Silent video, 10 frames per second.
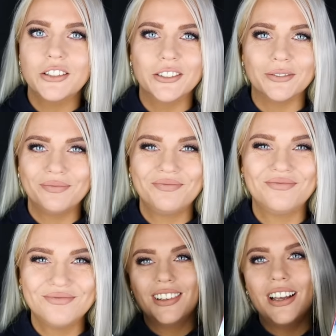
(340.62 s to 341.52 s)
2.
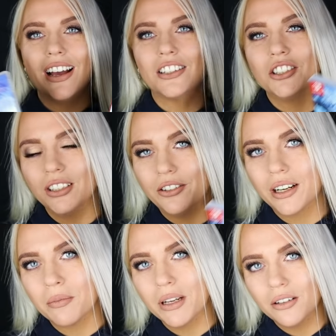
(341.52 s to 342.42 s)
I actually
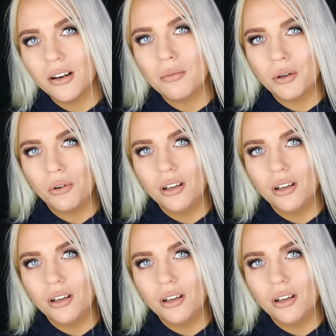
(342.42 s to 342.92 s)
recommend number